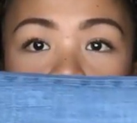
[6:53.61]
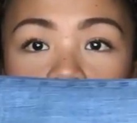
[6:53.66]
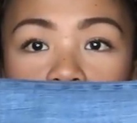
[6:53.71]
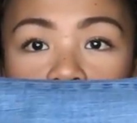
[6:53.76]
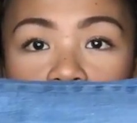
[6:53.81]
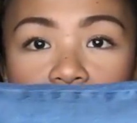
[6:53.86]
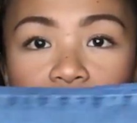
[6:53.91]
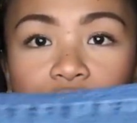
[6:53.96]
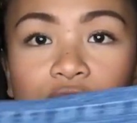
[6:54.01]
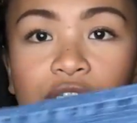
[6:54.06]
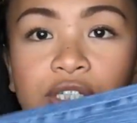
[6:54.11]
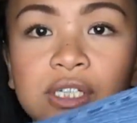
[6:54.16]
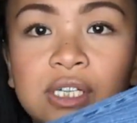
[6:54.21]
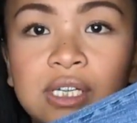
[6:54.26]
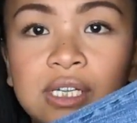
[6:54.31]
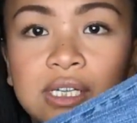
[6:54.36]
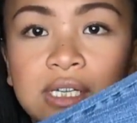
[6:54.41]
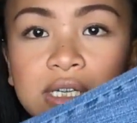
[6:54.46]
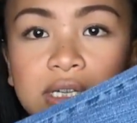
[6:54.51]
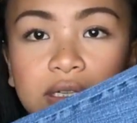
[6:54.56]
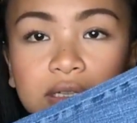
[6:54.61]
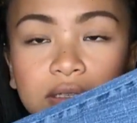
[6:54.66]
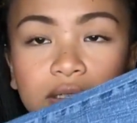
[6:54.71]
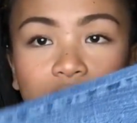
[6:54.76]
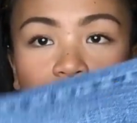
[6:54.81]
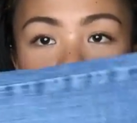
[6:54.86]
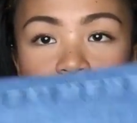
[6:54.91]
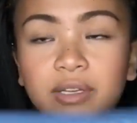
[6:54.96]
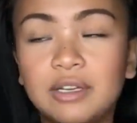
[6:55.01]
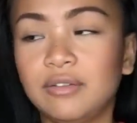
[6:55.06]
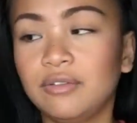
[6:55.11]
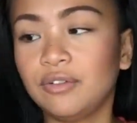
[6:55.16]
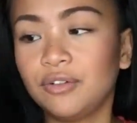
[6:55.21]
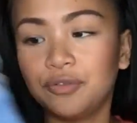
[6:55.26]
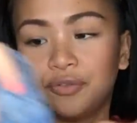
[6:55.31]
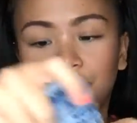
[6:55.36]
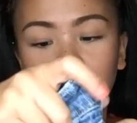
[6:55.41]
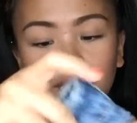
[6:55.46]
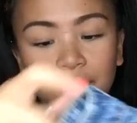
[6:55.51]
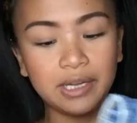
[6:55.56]
wash. A little bit of a
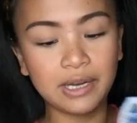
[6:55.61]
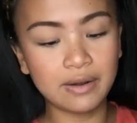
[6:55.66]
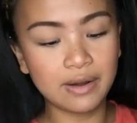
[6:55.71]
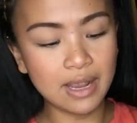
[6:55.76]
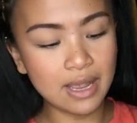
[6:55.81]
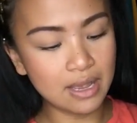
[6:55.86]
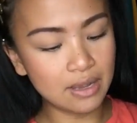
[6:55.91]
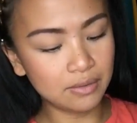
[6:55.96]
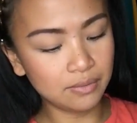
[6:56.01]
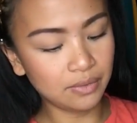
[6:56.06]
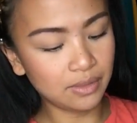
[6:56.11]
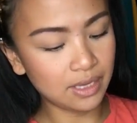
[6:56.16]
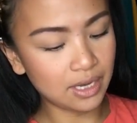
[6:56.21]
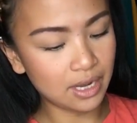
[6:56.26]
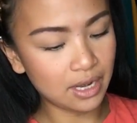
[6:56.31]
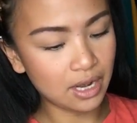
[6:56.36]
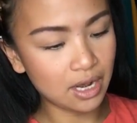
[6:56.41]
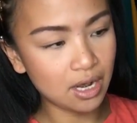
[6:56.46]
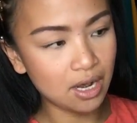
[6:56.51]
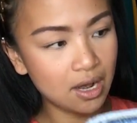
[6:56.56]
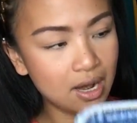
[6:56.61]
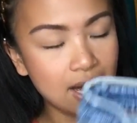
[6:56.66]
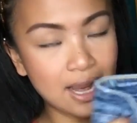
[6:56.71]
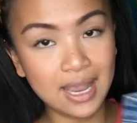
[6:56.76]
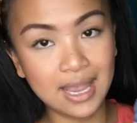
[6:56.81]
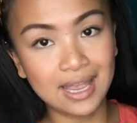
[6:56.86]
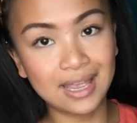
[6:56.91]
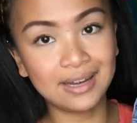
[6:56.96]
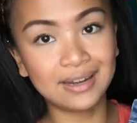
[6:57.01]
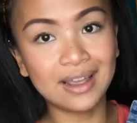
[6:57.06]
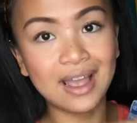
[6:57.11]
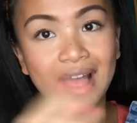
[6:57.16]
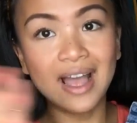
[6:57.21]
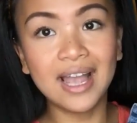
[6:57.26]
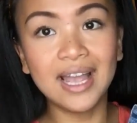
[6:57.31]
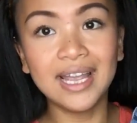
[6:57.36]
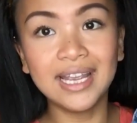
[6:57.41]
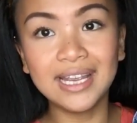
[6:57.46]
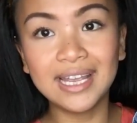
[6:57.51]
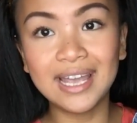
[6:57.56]
flare out there, and
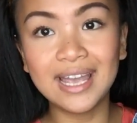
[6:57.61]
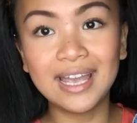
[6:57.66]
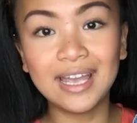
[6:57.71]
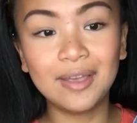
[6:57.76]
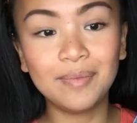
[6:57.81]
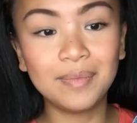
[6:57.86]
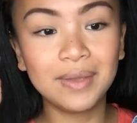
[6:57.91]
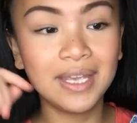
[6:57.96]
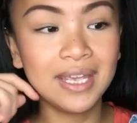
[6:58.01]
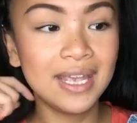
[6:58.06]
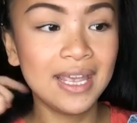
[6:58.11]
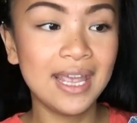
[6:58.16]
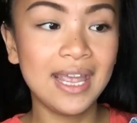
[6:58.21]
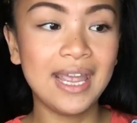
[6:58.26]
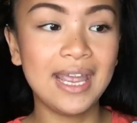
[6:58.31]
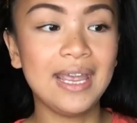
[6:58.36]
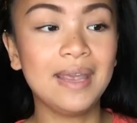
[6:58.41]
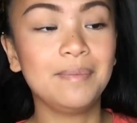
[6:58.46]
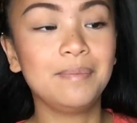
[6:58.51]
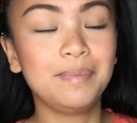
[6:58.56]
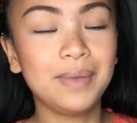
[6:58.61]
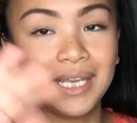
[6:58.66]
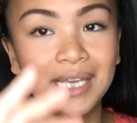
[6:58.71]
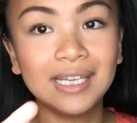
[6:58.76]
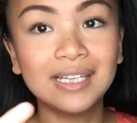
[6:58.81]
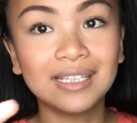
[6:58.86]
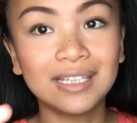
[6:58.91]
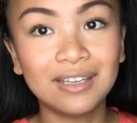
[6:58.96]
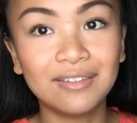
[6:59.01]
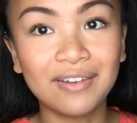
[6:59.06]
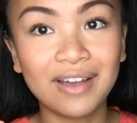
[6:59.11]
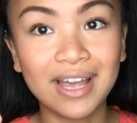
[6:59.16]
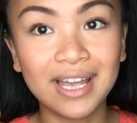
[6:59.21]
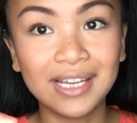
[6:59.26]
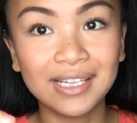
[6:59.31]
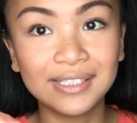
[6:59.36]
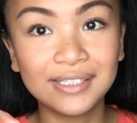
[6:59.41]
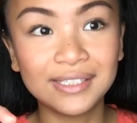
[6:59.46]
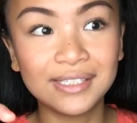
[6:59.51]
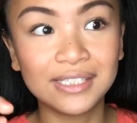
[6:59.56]
I am a big
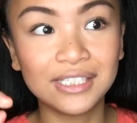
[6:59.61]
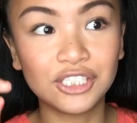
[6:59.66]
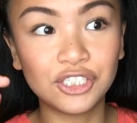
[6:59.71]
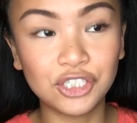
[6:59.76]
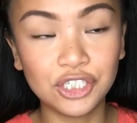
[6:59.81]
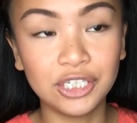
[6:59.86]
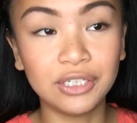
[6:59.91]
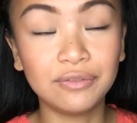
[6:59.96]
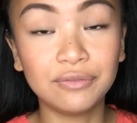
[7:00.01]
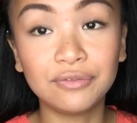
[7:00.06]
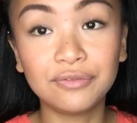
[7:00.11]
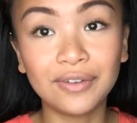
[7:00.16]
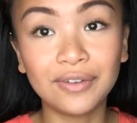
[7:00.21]
Levi's jean